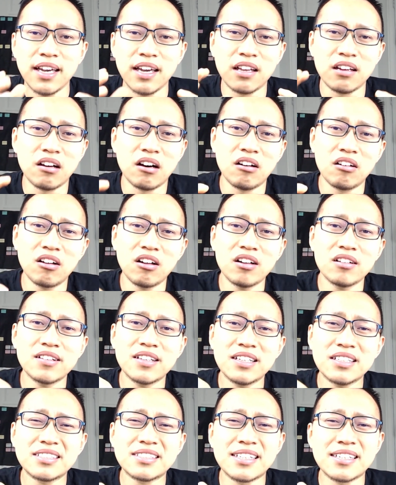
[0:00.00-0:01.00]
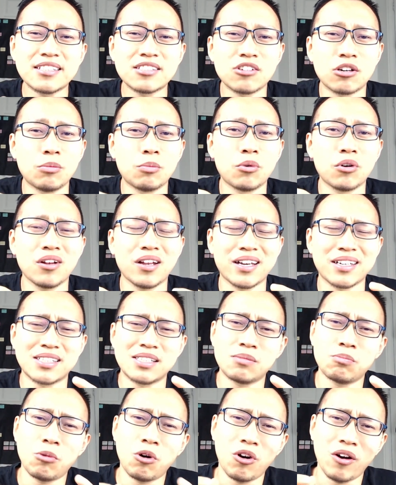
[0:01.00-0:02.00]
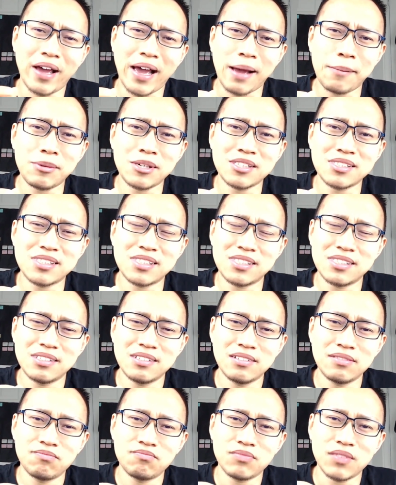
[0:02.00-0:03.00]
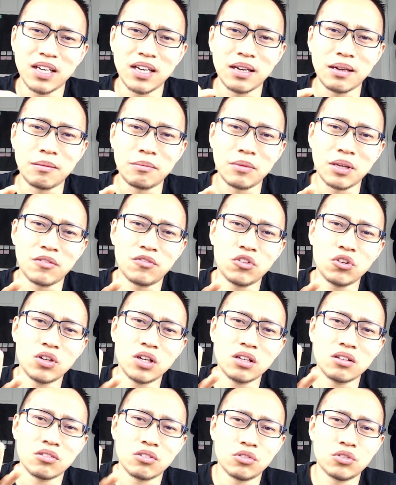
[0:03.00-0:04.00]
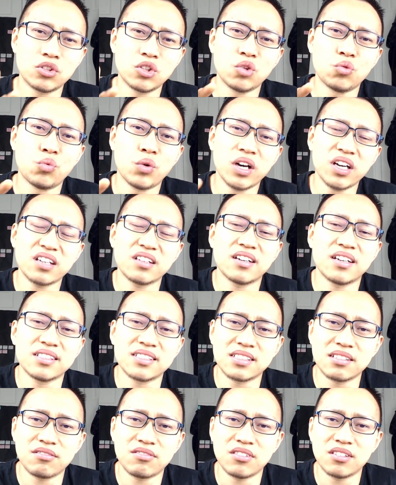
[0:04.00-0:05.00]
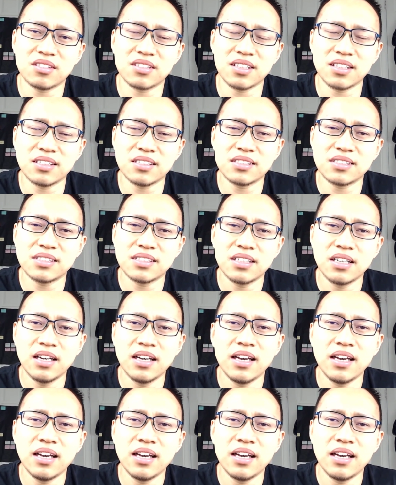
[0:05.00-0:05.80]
And a lot of these things are more like small habits, and if you can learn to recognize different things